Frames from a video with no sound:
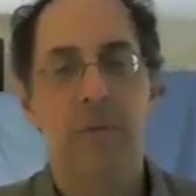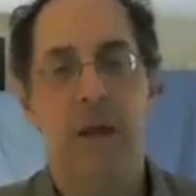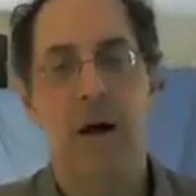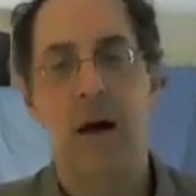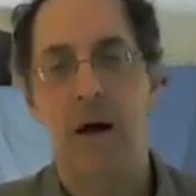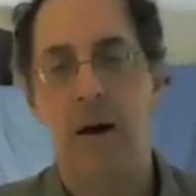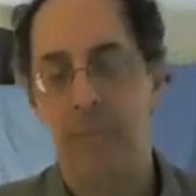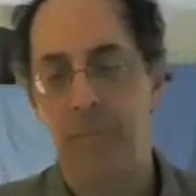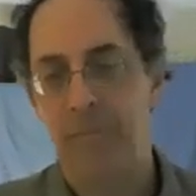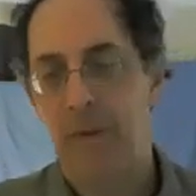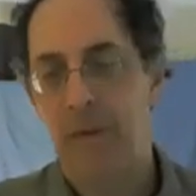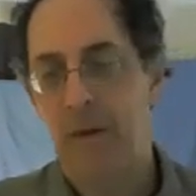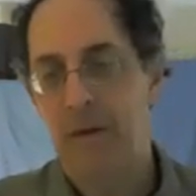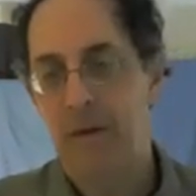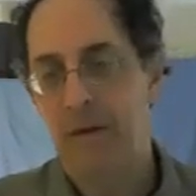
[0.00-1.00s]

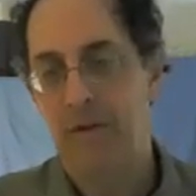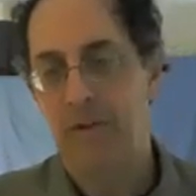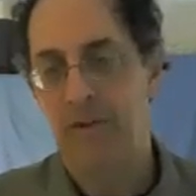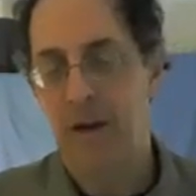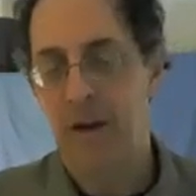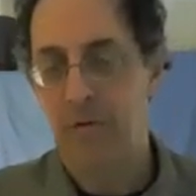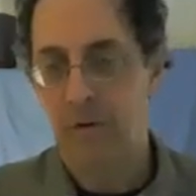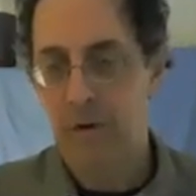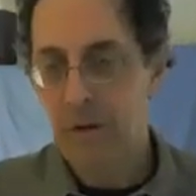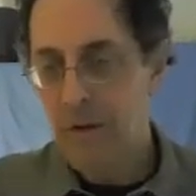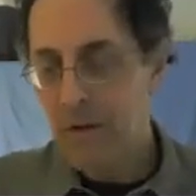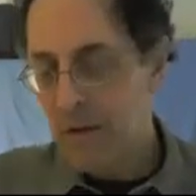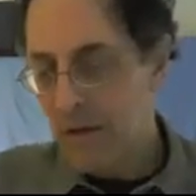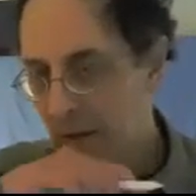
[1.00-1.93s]
in general.